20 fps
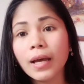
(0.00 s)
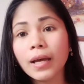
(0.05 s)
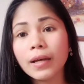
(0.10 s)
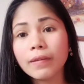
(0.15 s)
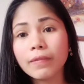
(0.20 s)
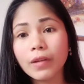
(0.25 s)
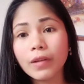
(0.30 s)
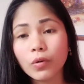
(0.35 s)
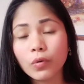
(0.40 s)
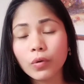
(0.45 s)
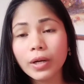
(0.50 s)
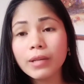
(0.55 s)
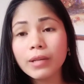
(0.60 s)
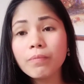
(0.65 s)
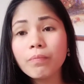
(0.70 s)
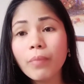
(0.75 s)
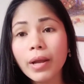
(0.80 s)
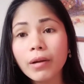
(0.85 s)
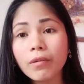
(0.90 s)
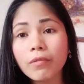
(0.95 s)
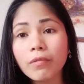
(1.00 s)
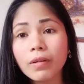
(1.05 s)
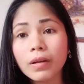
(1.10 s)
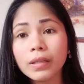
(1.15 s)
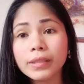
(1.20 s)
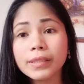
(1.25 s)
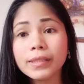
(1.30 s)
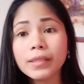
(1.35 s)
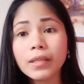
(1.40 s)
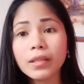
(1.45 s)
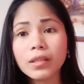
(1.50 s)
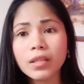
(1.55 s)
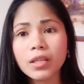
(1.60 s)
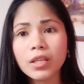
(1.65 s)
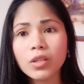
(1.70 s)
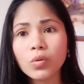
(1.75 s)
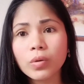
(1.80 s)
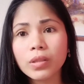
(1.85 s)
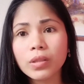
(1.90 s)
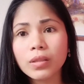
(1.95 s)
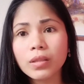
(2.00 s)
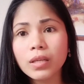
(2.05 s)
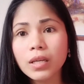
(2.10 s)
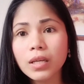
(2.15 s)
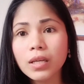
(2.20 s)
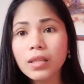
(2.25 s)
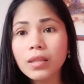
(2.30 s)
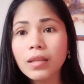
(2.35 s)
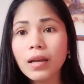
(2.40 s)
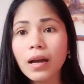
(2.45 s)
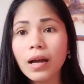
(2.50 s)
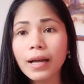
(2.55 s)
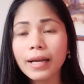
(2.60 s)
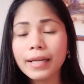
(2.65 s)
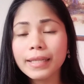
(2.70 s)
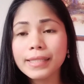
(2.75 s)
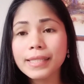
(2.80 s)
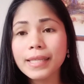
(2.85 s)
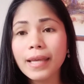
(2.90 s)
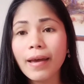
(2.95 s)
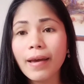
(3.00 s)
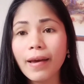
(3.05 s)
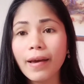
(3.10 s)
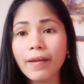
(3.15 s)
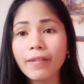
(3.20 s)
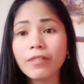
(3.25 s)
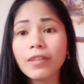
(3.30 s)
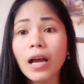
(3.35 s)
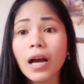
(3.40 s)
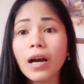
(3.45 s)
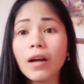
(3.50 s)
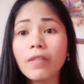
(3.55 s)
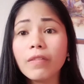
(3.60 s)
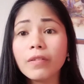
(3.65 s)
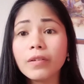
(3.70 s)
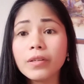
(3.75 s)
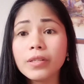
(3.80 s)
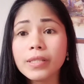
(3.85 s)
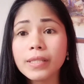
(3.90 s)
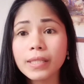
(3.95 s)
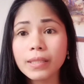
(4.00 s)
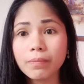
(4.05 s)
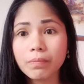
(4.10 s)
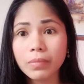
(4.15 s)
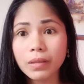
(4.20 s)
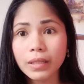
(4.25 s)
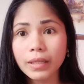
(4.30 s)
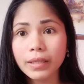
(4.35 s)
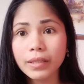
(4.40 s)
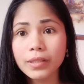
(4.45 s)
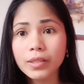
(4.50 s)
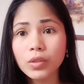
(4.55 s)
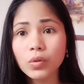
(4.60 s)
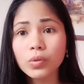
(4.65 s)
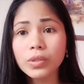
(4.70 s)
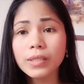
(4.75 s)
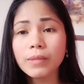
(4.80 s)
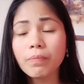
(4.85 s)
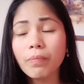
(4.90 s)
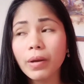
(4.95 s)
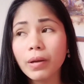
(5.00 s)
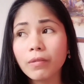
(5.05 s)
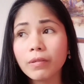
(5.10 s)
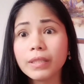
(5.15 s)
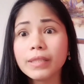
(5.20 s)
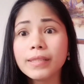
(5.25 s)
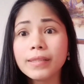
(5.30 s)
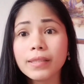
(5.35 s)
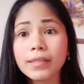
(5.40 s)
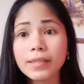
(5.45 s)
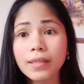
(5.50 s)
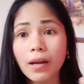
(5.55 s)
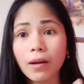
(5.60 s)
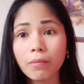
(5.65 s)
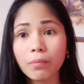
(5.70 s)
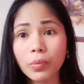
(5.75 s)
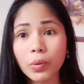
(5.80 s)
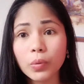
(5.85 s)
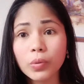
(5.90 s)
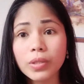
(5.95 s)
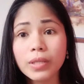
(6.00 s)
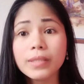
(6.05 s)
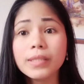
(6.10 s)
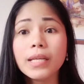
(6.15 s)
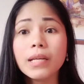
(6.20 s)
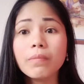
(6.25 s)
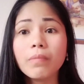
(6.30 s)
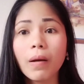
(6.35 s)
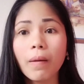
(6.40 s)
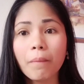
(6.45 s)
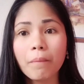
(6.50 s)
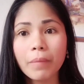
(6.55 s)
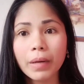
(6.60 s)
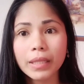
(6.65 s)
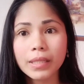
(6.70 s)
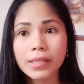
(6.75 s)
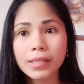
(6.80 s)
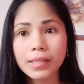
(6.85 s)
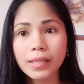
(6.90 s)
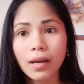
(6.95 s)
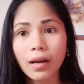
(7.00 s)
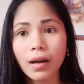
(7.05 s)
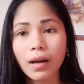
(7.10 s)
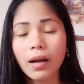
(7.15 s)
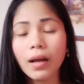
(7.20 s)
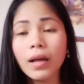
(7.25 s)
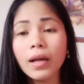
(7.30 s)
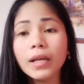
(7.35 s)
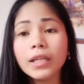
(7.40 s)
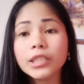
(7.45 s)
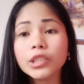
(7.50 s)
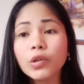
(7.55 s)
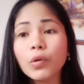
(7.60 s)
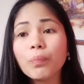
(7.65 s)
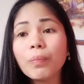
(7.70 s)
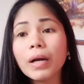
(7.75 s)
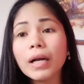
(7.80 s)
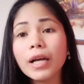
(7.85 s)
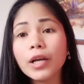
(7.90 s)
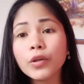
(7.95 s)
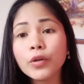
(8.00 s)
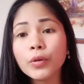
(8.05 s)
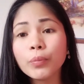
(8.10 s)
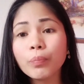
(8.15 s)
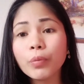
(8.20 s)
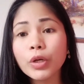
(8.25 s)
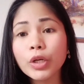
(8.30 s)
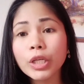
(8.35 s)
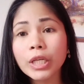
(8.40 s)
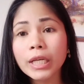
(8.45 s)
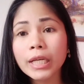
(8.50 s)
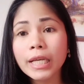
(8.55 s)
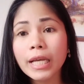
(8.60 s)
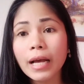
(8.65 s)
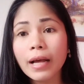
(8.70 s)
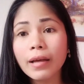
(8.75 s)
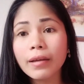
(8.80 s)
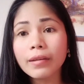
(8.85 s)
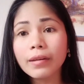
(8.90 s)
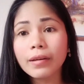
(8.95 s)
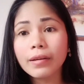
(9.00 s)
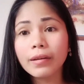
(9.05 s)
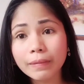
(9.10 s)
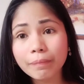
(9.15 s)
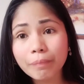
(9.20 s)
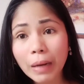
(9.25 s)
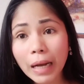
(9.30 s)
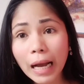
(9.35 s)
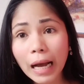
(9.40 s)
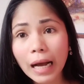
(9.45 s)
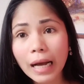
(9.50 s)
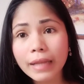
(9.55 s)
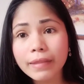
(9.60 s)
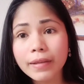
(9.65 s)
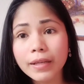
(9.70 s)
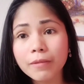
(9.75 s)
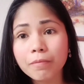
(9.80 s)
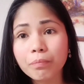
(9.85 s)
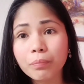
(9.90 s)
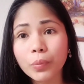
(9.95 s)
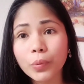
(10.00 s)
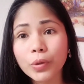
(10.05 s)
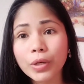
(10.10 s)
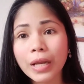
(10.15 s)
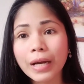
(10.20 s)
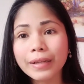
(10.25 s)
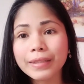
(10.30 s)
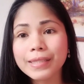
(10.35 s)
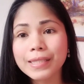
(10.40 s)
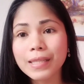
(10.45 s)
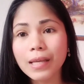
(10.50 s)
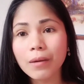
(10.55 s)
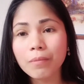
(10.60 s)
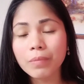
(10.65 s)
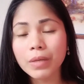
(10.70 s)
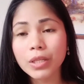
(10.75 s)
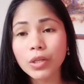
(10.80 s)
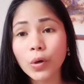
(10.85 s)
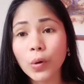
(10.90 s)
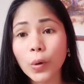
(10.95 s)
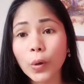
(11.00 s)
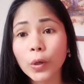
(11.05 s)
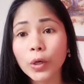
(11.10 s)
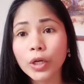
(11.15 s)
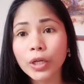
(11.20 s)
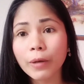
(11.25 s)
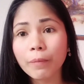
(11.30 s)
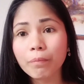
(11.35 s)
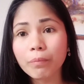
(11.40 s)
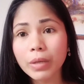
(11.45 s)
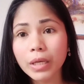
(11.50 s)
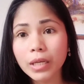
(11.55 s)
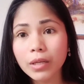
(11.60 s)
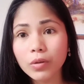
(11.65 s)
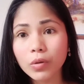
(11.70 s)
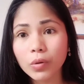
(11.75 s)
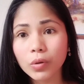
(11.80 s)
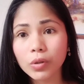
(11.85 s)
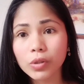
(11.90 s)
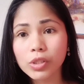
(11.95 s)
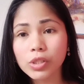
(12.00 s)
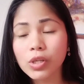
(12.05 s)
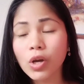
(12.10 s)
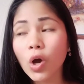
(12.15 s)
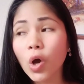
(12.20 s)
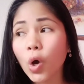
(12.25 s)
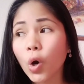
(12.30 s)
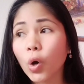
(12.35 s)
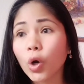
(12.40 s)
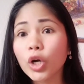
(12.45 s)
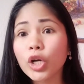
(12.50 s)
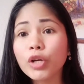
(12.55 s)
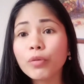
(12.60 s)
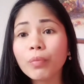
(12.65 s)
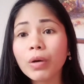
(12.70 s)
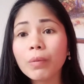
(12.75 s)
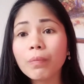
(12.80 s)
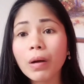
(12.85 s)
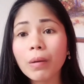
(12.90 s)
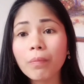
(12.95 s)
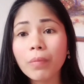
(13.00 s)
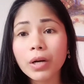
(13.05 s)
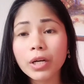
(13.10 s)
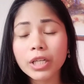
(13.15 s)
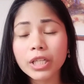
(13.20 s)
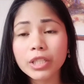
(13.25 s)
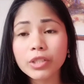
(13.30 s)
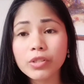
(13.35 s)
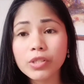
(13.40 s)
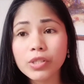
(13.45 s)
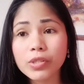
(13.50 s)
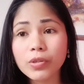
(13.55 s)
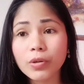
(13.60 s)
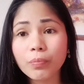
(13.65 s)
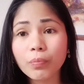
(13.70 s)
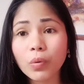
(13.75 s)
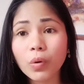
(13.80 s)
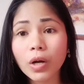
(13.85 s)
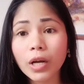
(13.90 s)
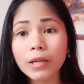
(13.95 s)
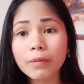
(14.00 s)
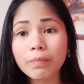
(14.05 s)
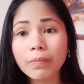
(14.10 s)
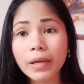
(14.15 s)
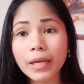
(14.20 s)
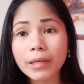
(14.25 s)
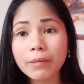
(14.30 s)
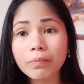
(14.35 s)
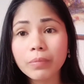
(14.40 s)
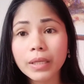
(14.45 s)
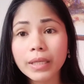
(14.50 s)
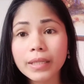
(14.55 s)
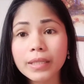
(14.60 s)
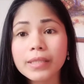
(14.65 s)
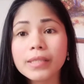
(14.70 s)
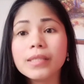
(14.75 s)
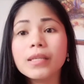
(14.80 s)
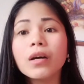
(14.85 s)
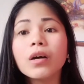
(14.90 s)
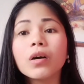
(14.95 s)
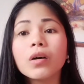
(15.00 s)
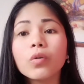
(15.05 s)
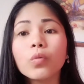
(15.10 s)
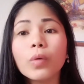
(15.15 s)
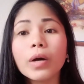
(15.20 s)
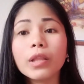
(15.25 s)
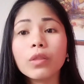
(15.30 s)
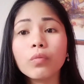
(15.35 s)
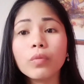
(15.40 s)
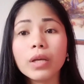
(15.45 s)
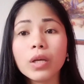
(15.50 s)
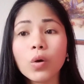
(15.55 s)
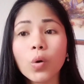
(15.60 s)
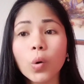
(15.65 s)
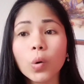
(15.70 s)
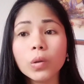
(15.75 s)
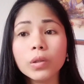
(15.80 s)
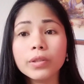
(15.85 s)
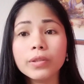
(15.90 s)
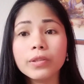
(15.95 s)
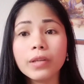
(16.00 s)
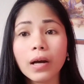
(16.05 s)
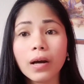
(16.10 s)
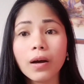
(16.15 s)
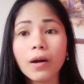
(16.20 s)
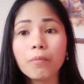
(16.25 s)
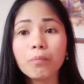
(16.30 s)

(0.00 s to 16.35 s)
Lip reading: the grandparents, the tito and titas, and the other siblings. So, si parents nasa abroad, nasa ibang bansa. So, pag ganun po yung nangyari, mag-a-attend po ng seminar or ng PEDOs, or yung magpaparegister po kay baby is what we call the